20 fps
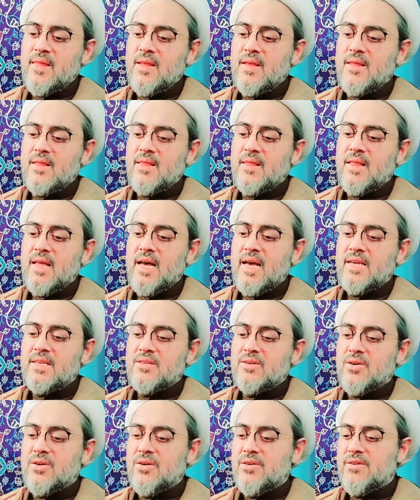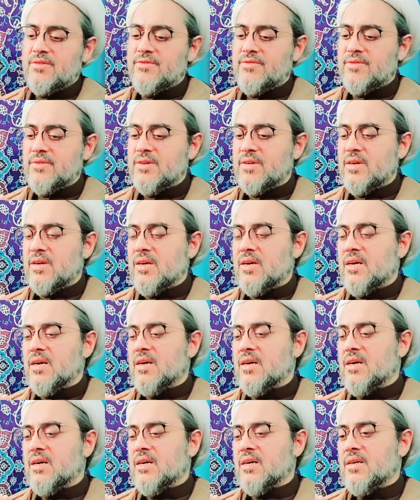night of
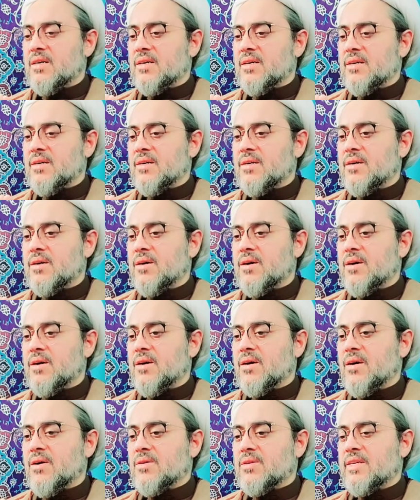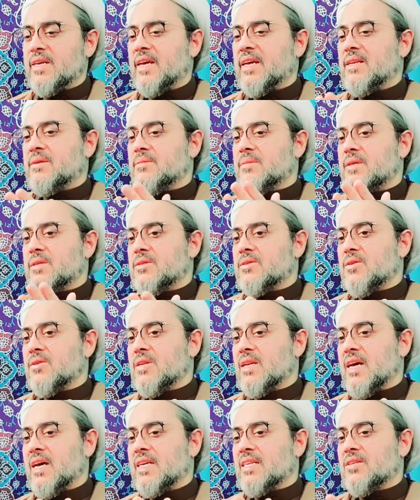uh, ordainment, a
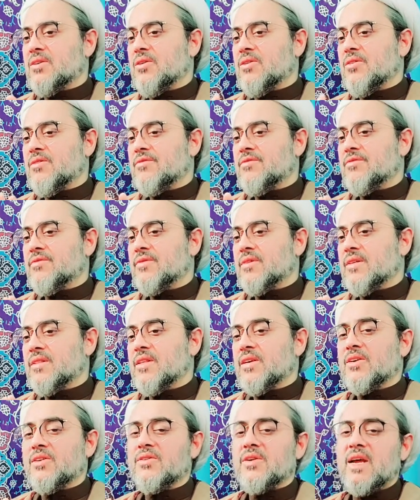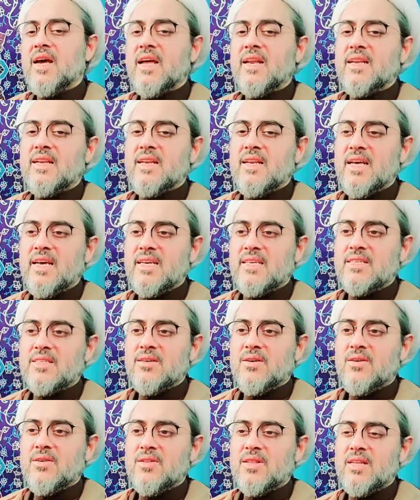night of the grand night,
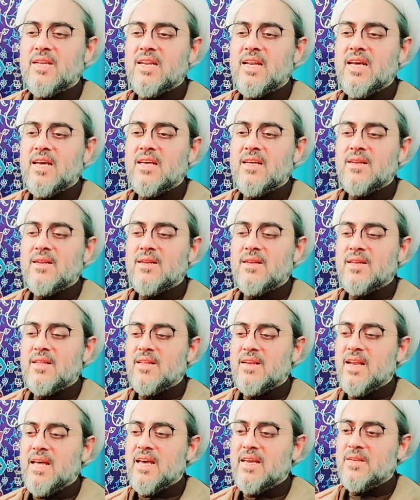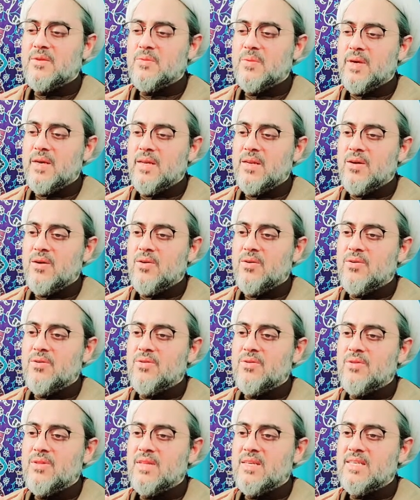or the night when
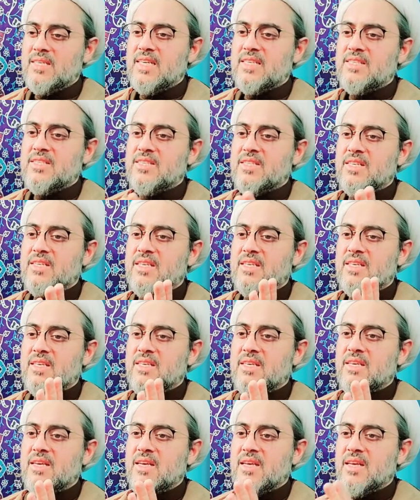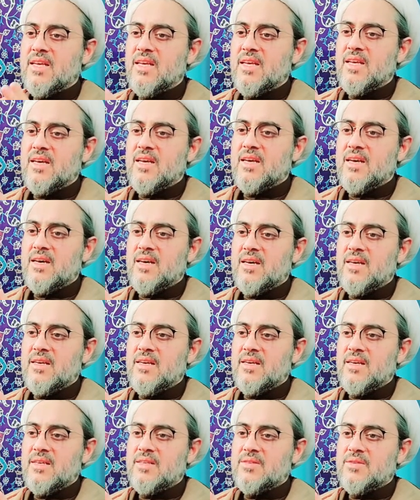all the destiny
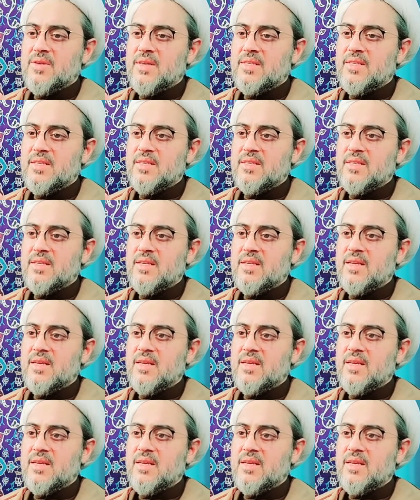is written